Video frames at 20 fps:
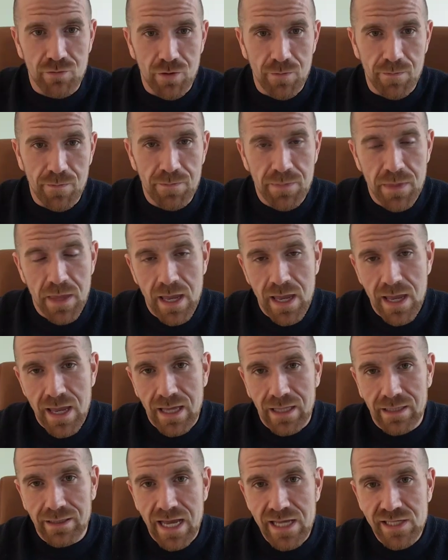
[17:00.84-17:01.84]
group.
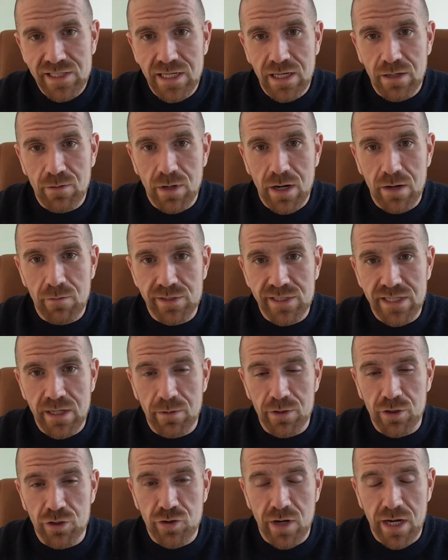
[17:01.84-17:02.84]
Lastly, what I would say
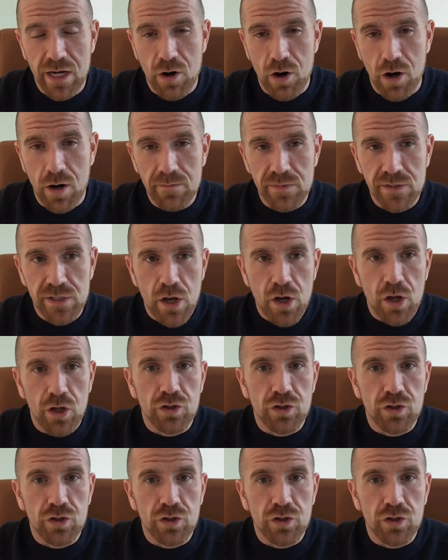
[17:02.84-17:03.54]
when you're training arms,